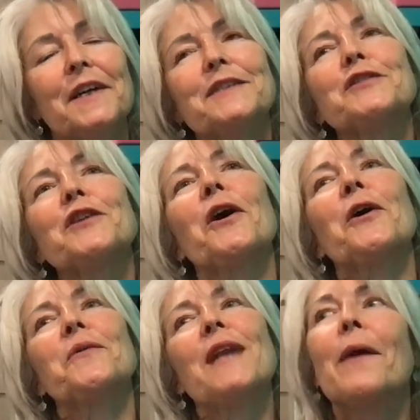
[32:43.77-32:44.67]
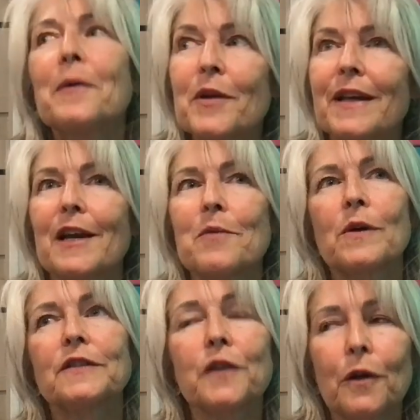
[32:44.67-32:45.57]
So now I'm looking at
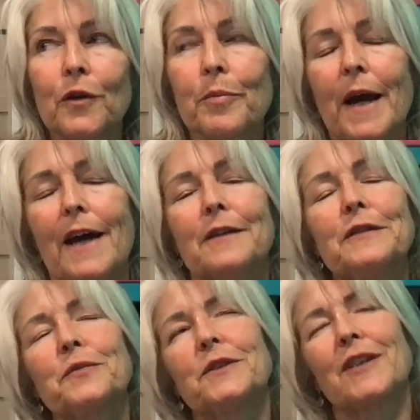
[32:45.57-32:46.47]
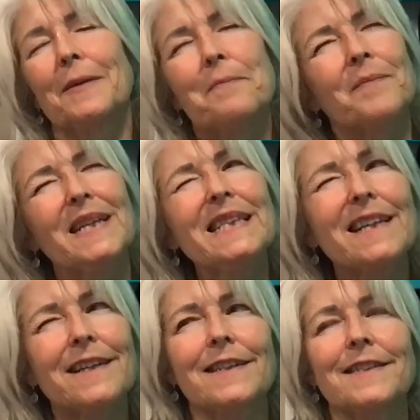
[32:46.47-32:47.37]
more solar panels, which I'm a
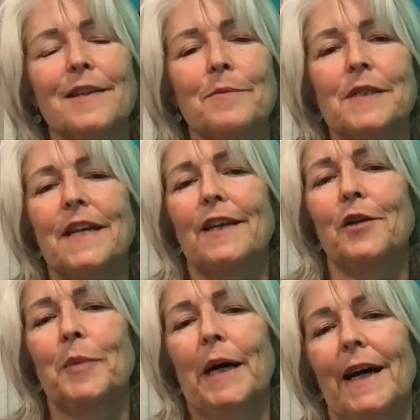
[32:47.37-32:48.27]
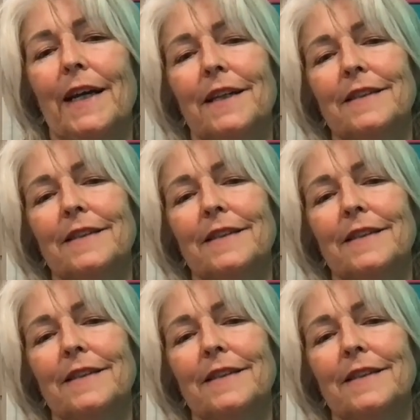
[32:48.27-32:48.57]
little intimidated by.